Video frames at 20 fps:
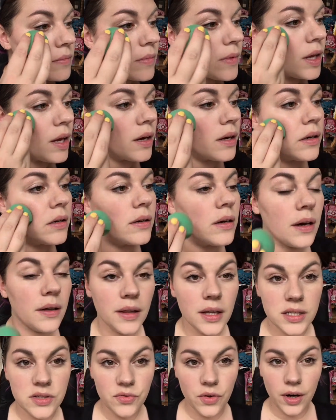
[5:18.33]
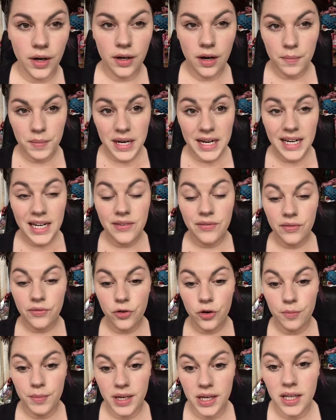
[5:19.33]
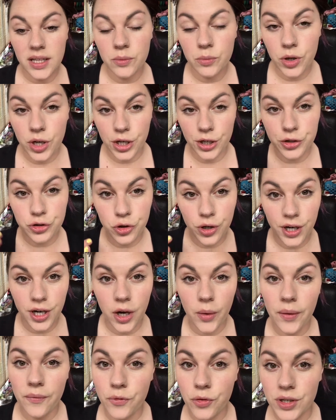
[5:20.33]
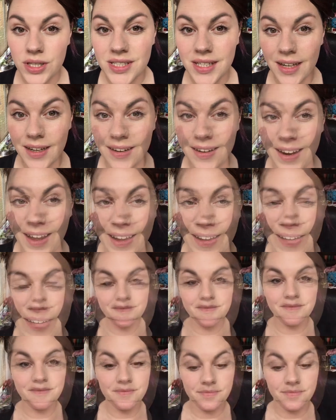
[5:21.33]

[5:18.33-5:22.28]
Yeah, okay, that's fine. I'm going to leave it for a minute and then we're going to try and go in for a second layer.